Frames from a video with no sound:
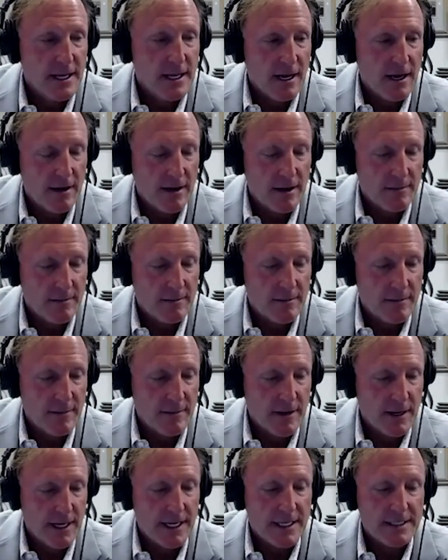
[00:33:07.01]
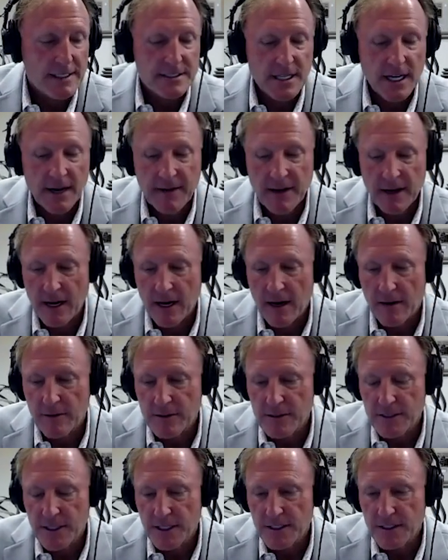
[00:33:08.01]
um, inside of that
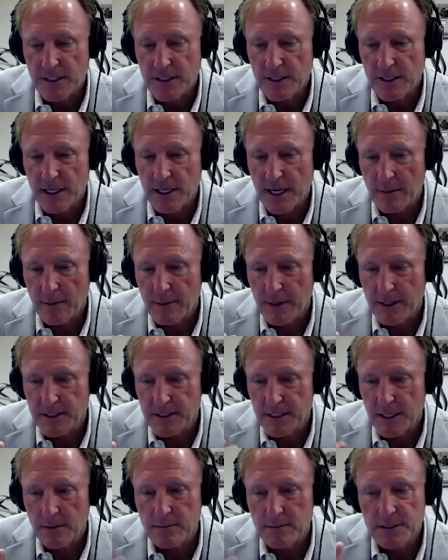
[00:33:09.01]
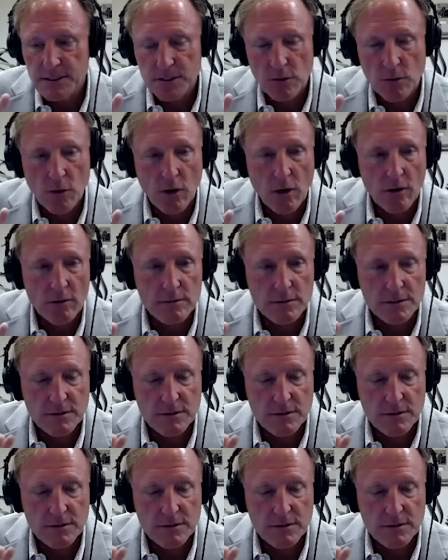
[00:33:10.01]
conversation can be some sort,